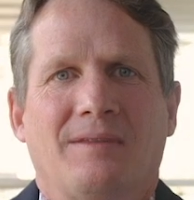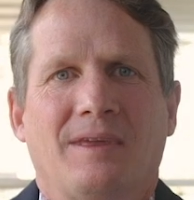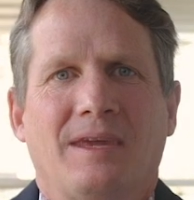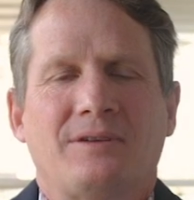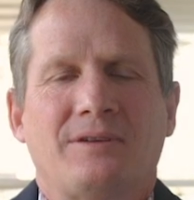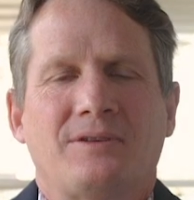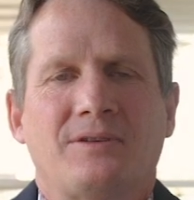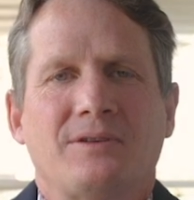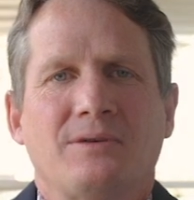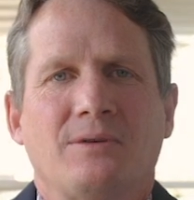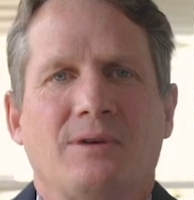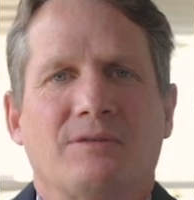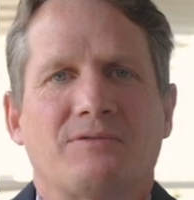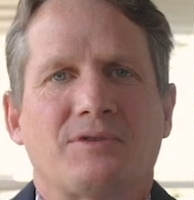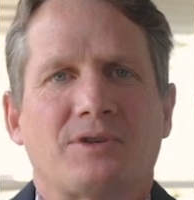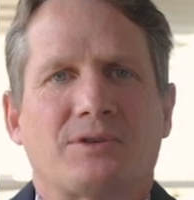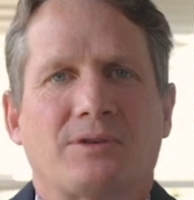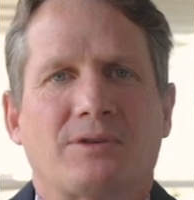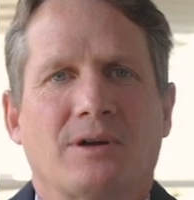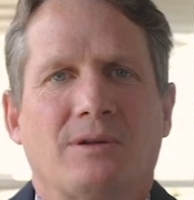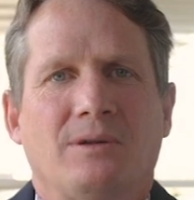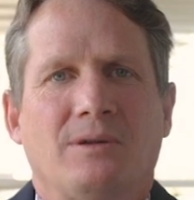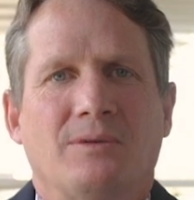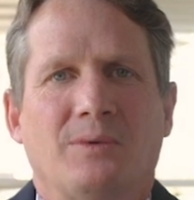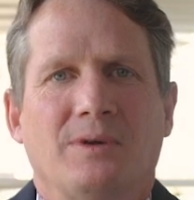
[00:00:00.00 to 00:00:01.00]
They too have
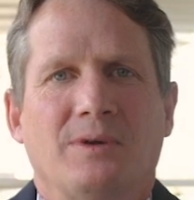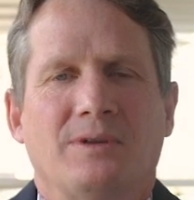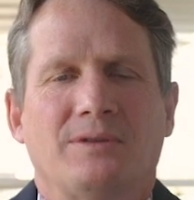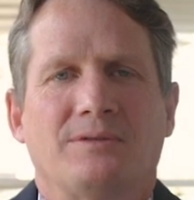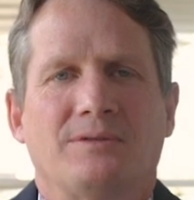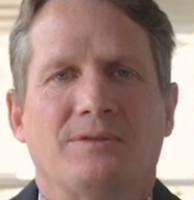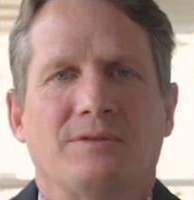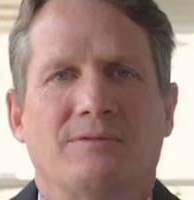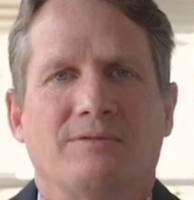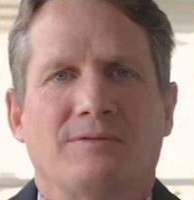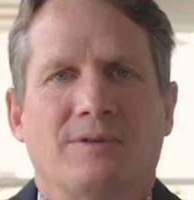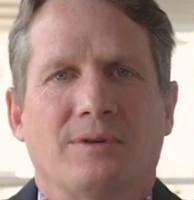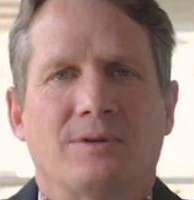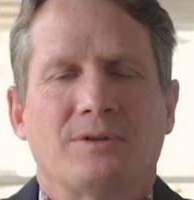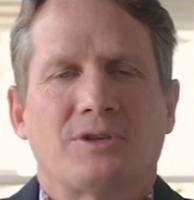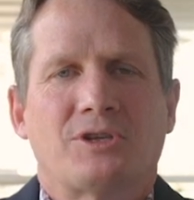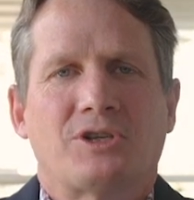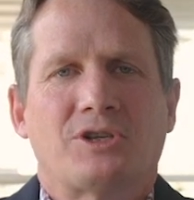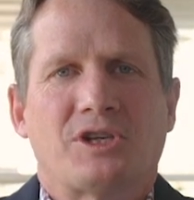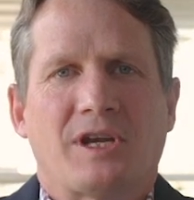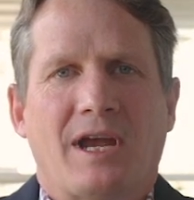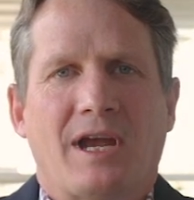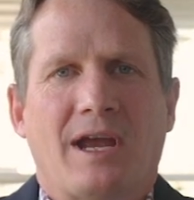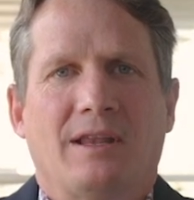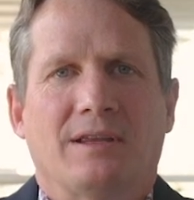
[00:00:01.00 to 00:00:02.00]
struggled with diverse
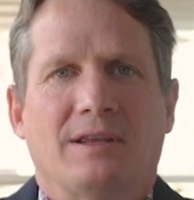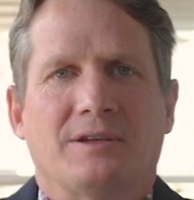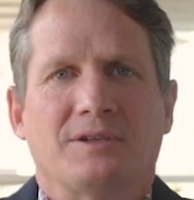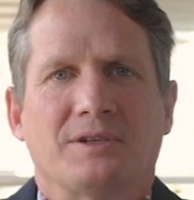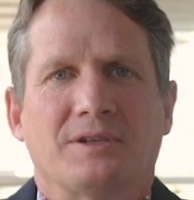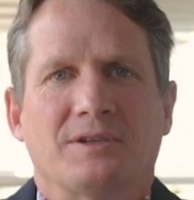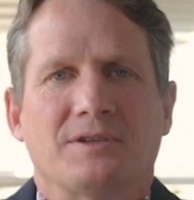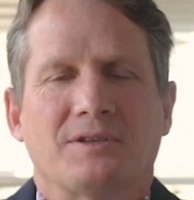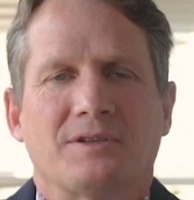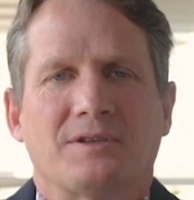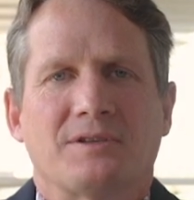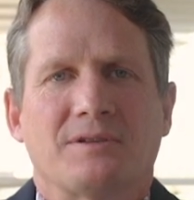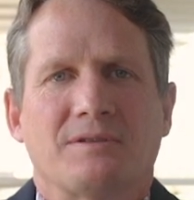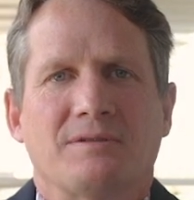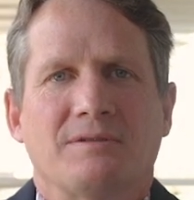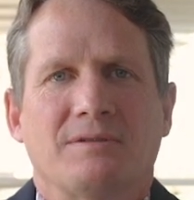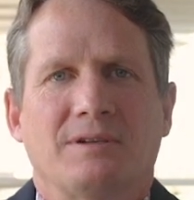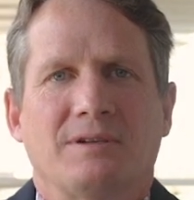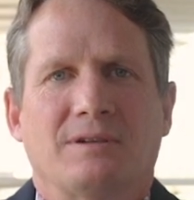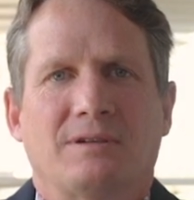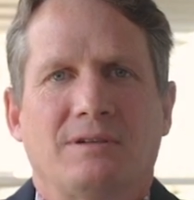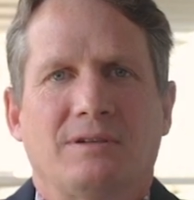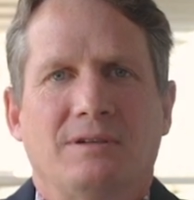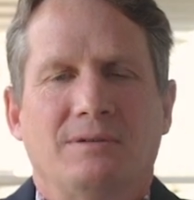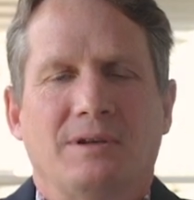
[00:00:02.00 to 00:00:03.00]
challenges,
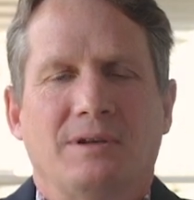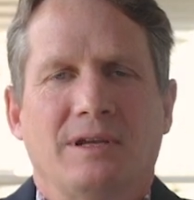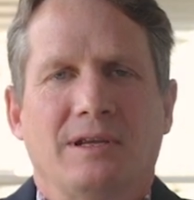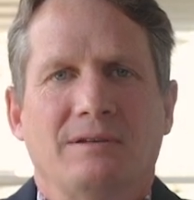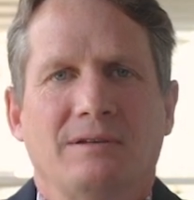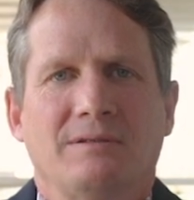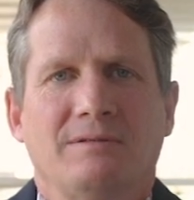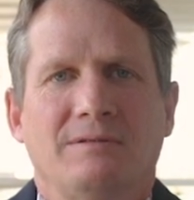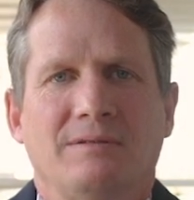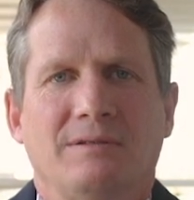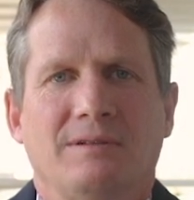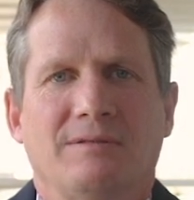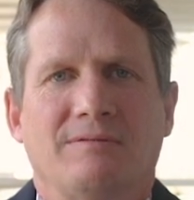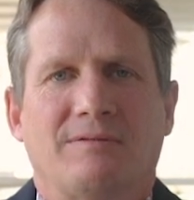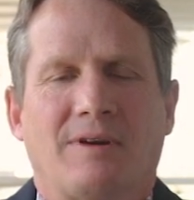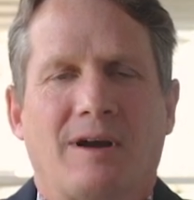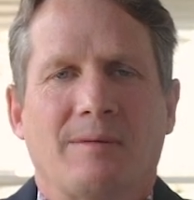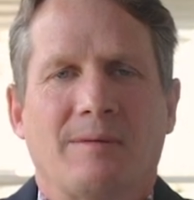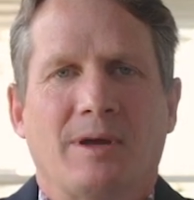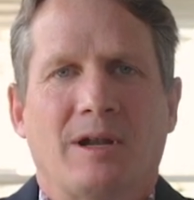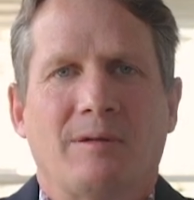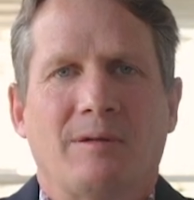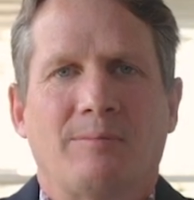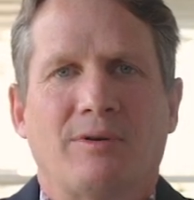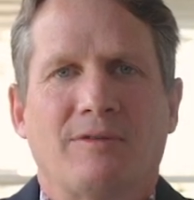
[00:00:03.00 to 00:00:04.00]
including
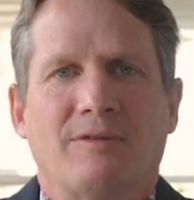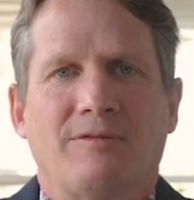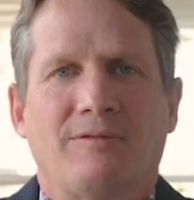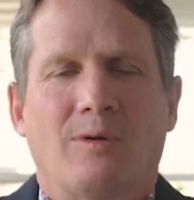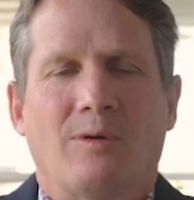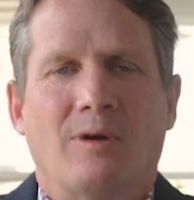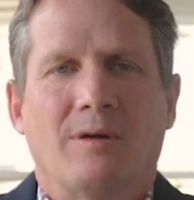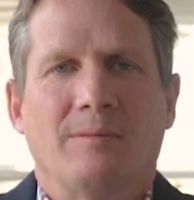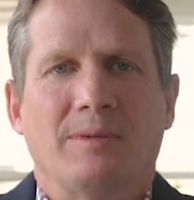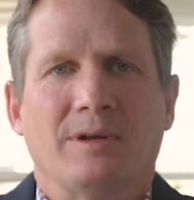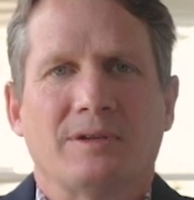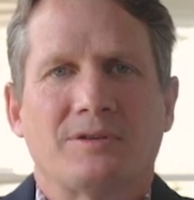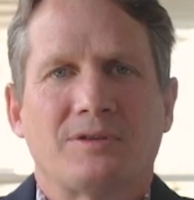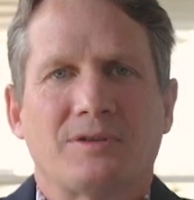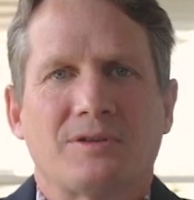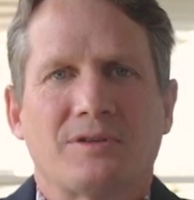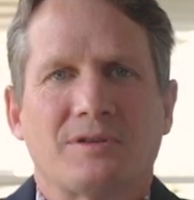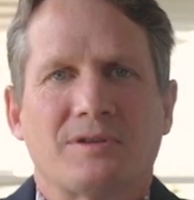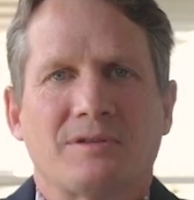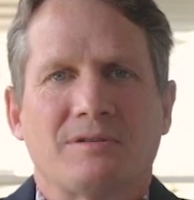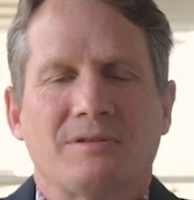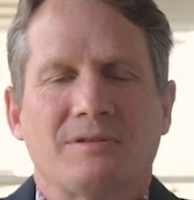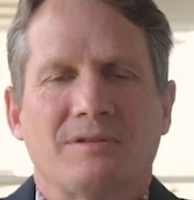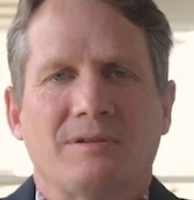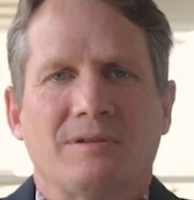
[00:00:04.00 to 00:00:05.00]
environmental
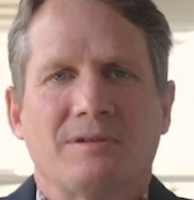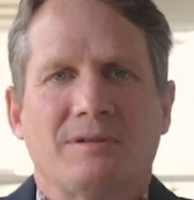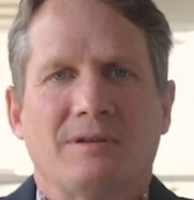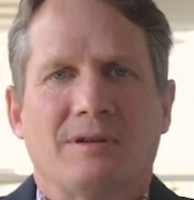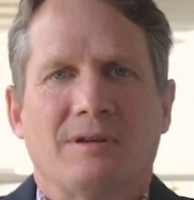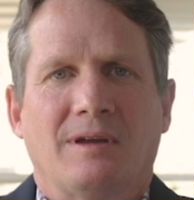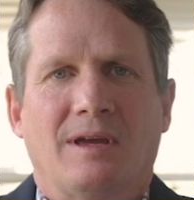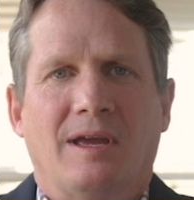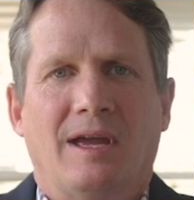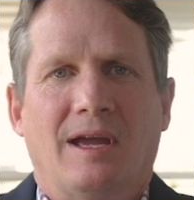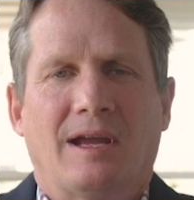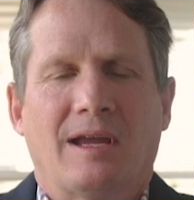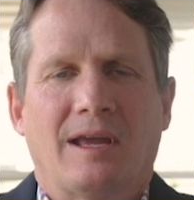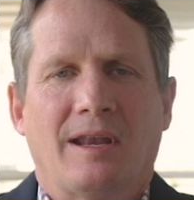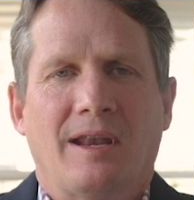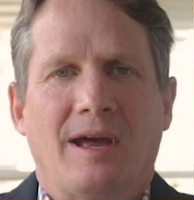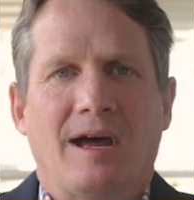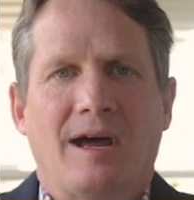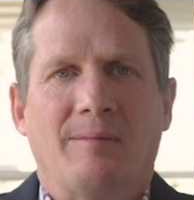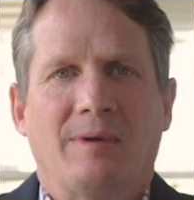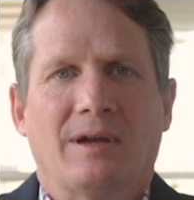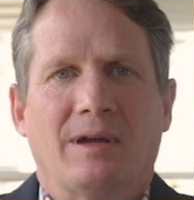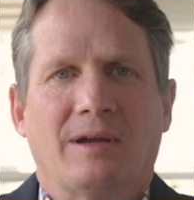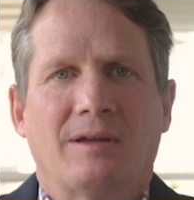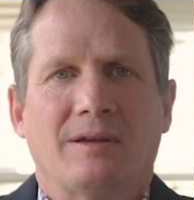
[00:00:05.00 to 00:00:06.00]
performance,
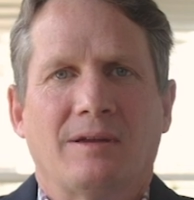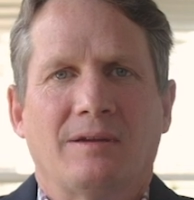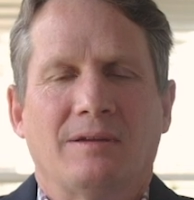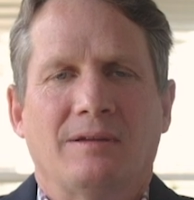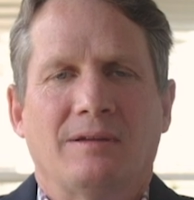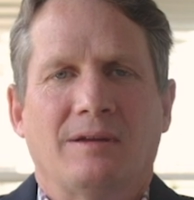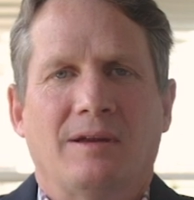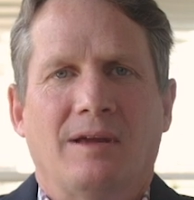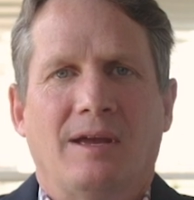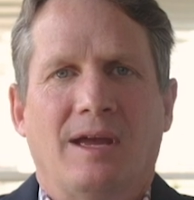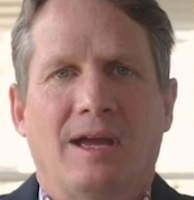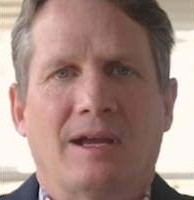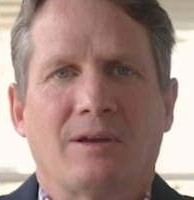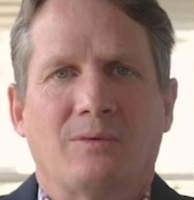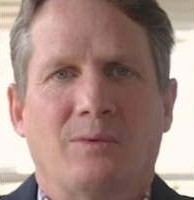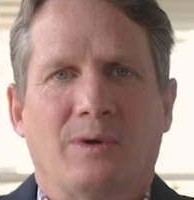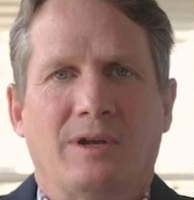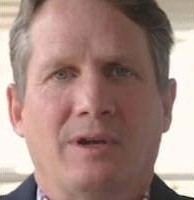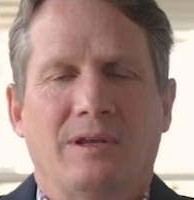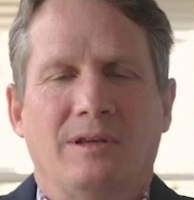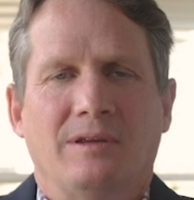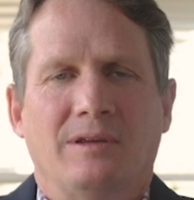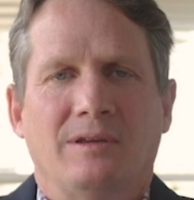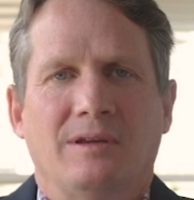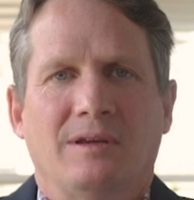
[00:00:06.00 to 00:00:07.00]
economic,
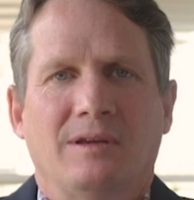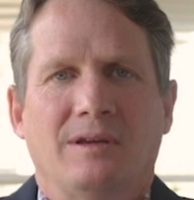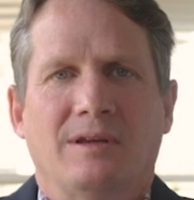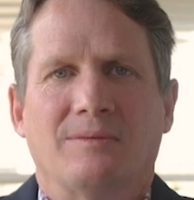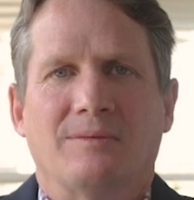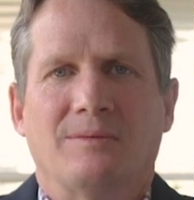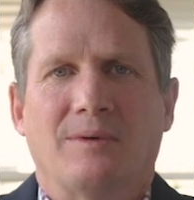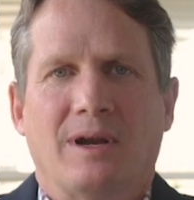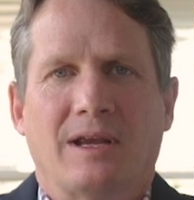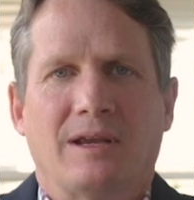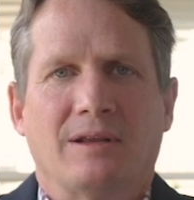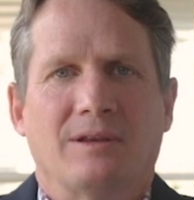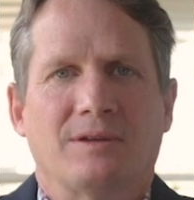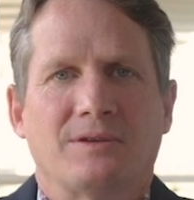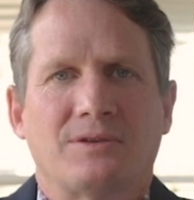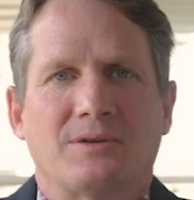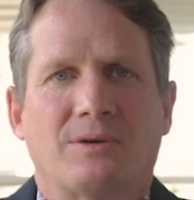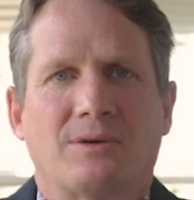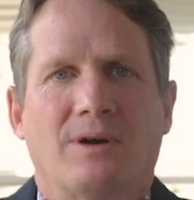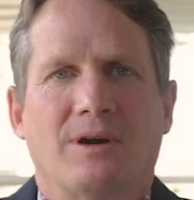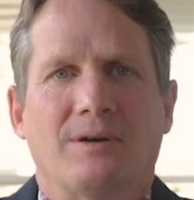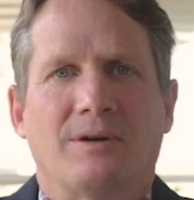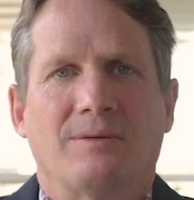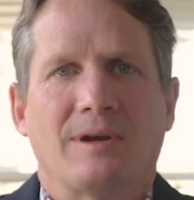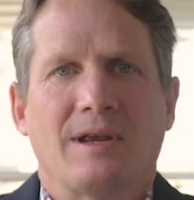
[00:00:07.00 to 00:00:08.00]
equity, and
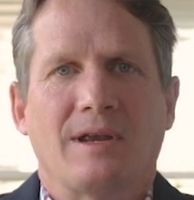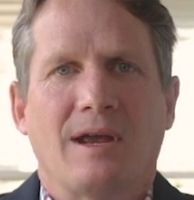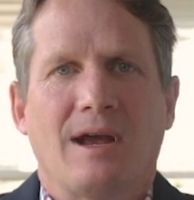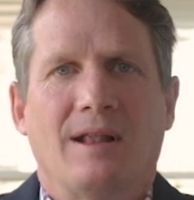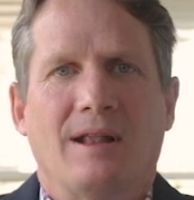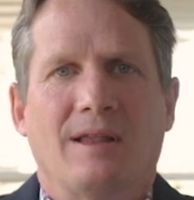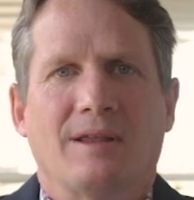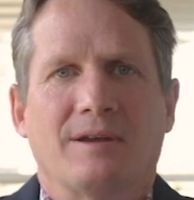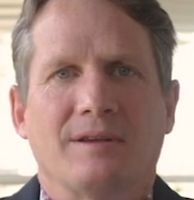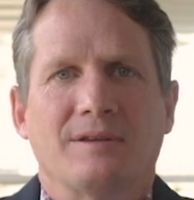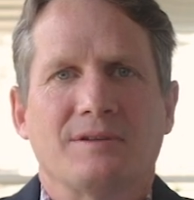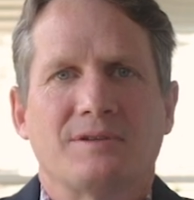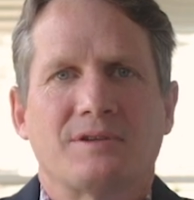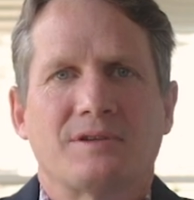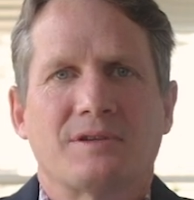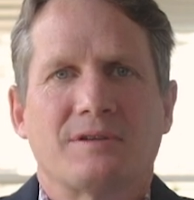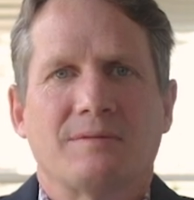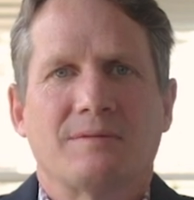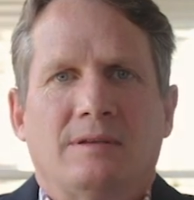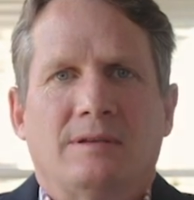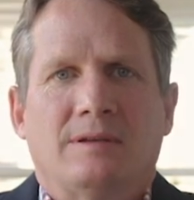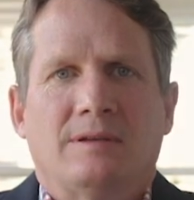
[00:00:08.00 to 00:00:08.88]
regulatory realities.